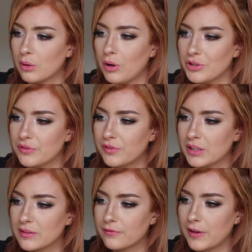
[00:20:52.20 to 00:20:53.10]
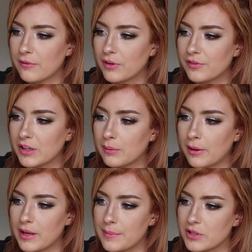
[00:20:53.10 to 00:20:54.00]
What's your favourite thing
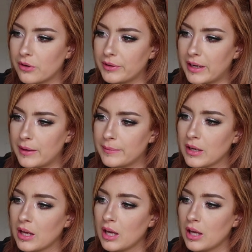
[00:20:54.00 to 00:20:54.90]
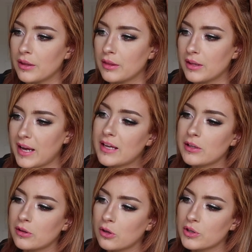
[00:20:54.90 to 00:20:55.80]
about the M209? The
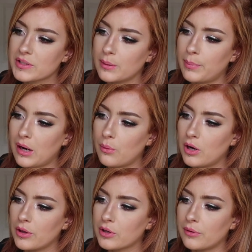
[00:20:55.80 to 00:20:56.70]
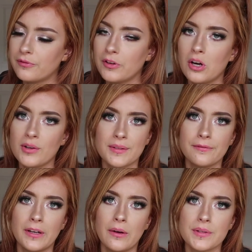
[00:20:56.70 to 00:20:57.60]
alien looks, the power, the comfort, or
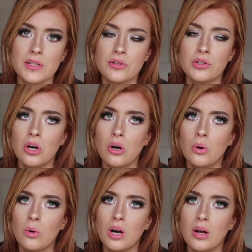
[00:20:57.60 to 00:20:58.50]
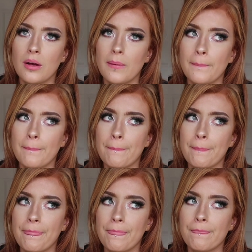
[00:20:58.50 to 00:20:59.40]
something else? So,
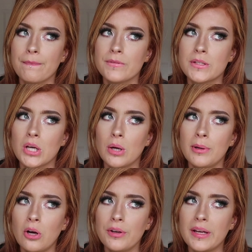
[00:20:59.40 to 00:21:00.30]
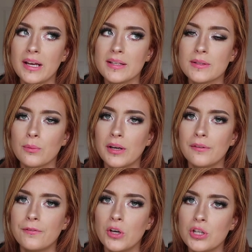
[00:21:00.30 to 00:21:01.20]
to be honest, when
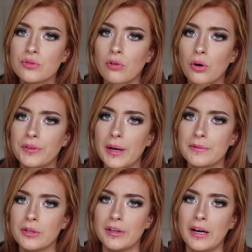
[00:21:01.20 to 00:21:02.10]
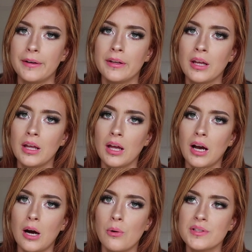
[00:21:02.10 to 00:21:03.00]
I first rode the M209,
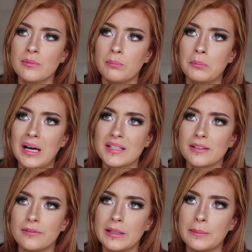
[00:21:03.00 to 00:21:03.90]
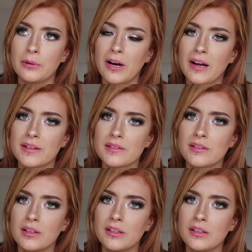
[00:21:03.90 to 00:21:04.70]
I wasn't massively impressed.